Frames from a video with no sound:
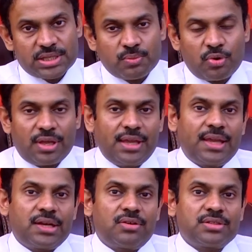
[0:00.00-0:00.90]
smoking
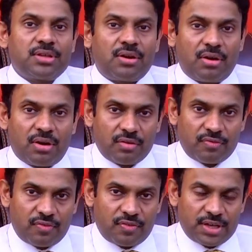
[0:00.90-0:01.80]
can cause a lot of
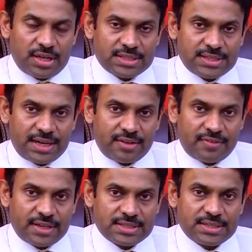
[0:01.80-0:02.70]
side
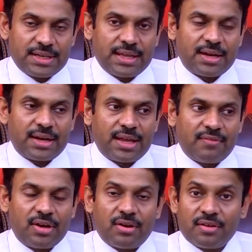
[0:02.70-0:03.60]
effects. It can
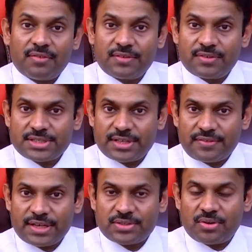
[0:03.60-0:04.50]
have a lot of adverse effects